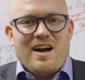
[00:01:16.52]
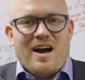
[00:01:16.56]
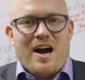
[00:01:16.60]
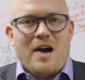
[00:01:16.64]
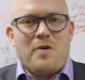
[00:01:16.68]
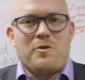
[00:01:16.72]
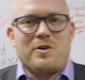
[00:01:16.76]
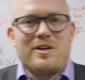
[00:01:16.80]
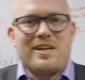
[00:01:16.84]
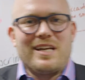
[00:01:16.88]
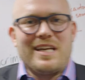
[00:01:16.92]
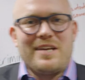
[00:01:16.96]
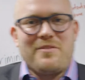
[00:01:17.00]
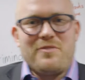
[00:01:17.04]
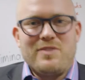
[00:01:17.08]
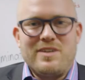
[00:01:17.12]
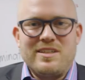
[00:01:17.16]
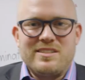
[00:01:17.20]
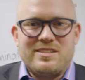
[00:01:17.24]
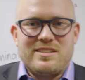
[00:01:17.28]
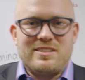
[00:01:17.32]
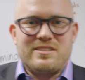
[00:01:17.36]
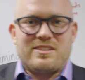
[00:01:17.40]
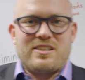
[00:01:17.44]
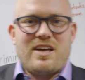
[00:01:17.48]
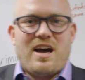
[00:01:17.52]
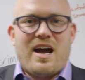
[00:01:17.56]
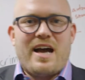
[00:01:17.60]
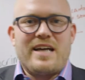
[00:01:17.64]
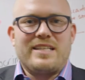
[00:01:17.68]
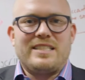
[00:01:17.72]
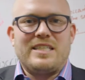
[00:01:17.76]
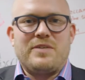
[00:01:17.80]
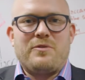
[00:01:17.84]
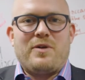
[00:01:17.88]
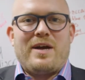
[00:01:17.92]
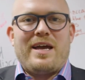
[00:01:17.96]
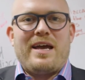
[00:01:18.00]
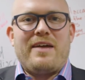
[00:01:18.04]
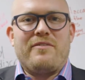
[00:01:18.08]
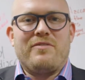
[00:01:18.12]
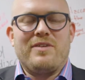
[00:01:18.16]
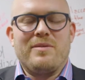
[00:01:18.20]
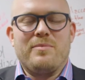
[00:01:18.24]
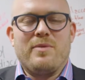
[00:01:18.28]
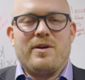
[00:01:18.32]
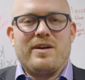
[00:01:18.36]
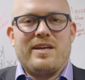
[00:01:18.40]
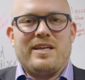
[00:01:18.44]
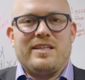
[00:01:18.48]
I want to live in a society where
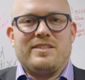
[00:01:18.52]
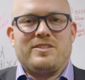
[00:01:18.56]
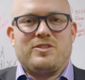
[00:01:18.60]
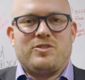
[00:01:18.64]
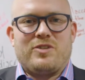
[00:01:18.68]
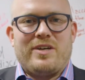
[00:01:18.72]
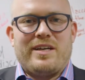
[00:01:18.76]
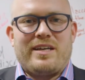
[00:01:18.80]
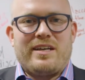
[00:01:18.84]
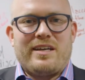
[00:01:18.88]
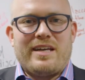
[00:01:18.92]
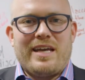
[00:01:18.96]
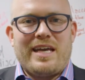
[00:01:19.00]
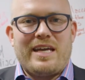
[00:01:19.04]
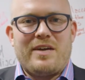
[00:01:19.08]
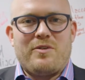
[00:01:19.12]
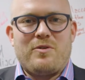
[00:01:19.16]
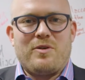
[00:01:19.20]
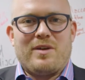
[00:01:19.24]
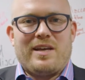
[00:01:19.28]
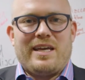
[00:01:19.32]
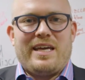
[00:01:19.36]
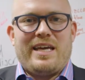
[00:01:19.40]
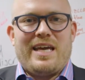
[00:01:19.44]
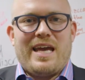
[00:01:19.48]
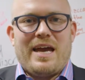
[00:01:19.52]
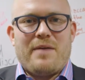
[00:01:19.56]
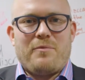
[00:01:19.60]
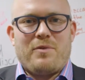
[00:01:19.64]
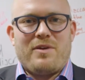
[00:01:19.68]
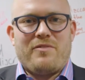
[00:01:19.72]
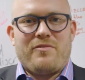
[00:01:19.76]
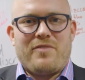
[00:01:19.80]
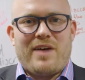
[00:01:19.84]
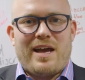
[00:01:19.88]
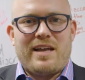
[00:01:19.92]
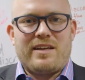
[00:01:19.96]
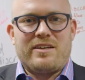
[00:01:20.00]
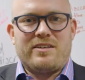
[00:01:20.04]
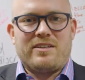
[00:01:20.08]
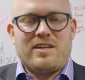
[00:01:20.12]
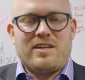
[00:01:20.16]
everybody is treated equally and we value